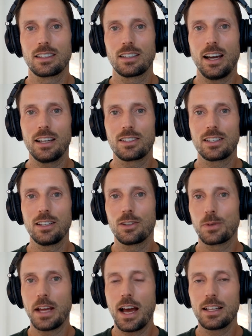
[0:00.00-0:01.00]
I see the
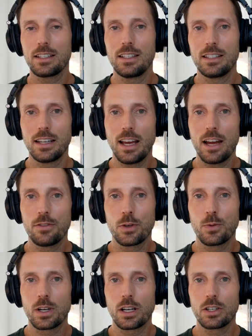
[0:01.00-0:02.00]
reality that
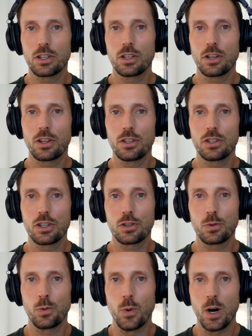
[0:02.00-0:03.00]
everyone on Earth is
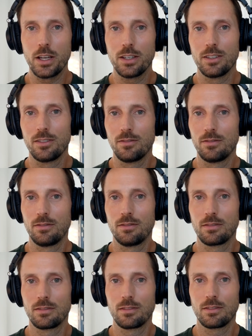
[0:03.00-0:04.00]
just one.
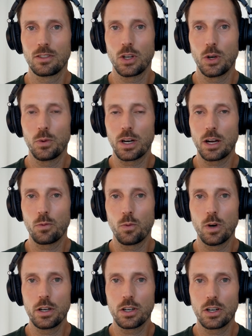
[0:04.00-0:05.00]
We're on
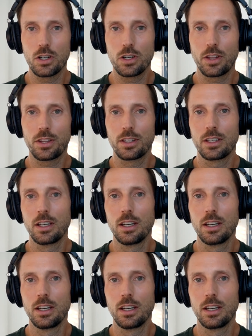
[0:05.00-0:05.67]
one Earth.